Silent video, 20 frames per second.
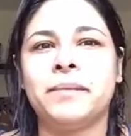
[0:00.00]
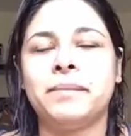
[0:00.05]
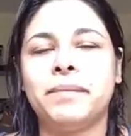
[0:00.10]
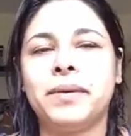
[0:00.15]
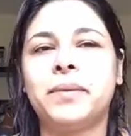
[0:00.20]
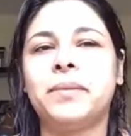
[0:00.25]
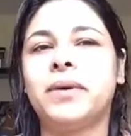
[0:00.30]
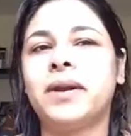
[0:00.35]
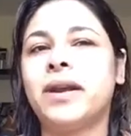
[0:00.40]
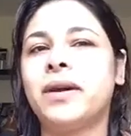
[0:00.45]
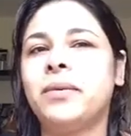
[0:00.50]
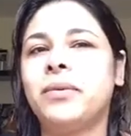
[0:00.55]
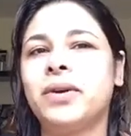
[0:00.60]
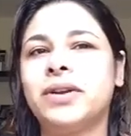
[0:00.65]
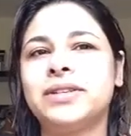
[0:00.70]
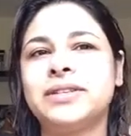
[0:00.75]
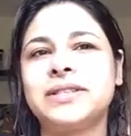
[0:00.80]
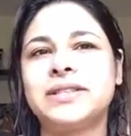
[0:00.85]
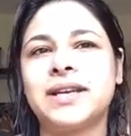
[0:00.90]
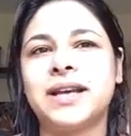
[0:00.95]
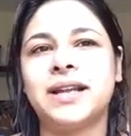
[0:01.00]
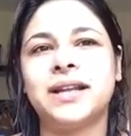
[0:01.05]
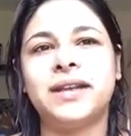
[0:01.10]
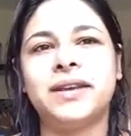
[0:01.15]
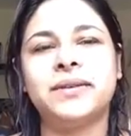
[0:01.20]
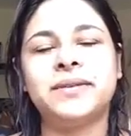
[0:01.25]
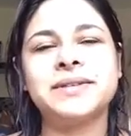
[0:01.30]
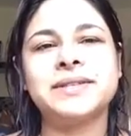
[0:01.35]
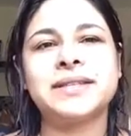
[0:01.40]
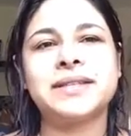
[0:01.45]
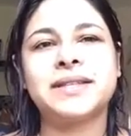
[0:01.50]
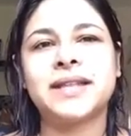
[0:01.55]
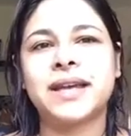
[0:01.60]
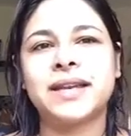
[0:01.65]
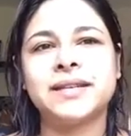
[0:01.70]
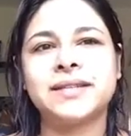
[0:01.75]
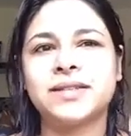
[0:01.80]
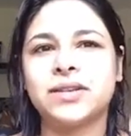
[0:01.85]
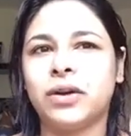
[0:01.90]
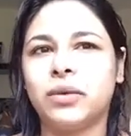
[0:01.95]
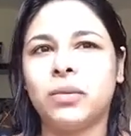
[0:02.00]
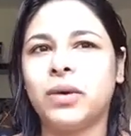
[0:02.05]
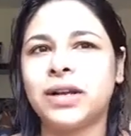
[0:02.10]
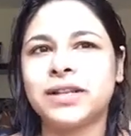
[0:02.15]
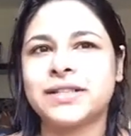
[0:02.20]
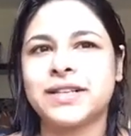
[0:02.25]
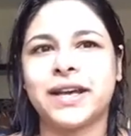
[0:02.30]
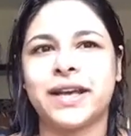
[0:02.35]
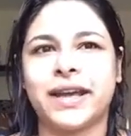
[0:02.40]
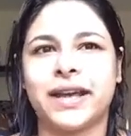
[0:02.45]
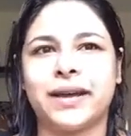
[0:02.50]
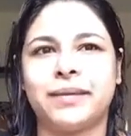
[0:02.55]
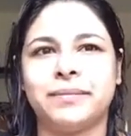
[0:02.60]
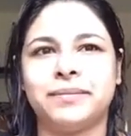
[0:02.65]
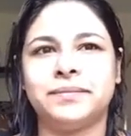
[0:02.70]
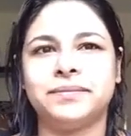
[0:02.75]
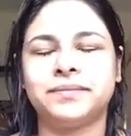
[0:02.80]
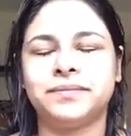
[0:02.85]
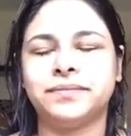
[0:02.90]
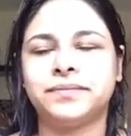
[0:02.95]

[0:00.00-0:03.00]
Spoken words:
But what I want to tell you is that that is not what I am.